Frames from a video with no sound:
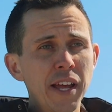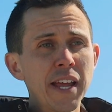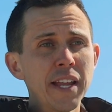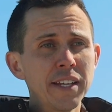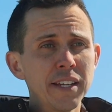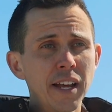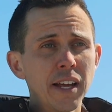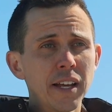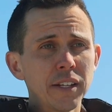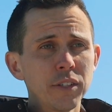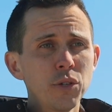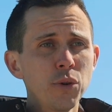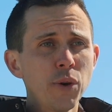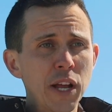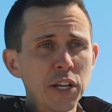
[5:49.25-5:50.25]
in
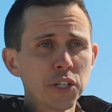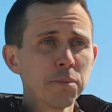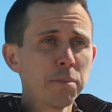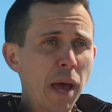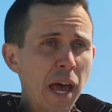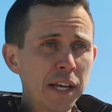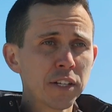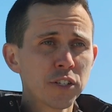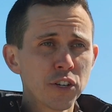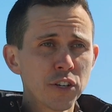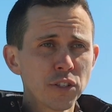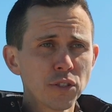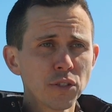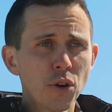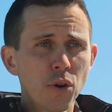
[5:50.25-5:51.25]
2 engine
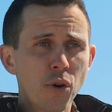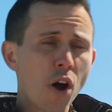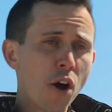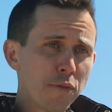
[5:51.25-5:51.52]
packages. So our